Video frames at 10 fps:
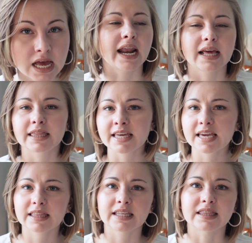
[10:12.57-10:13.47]
And I
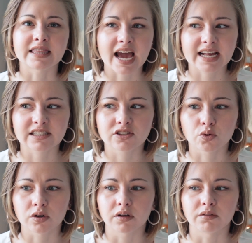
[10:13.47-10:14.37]
think that that's
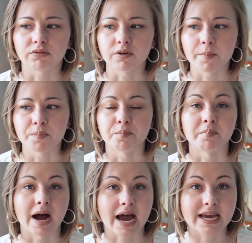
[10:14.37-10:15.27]
sort of
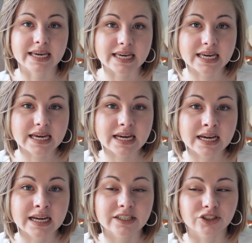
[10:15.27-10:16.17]
my key
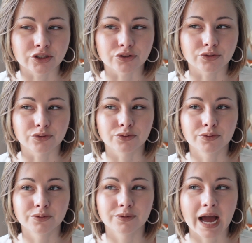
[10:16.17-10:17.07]
to
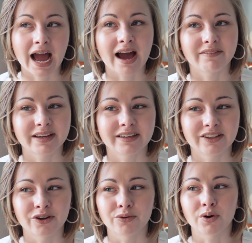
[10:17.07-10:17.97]

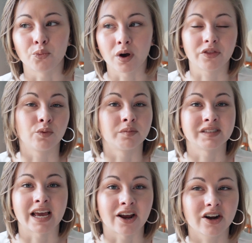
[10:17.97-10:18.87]
having, a wealthy
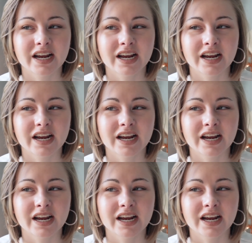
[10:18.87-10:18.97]
woman's hair.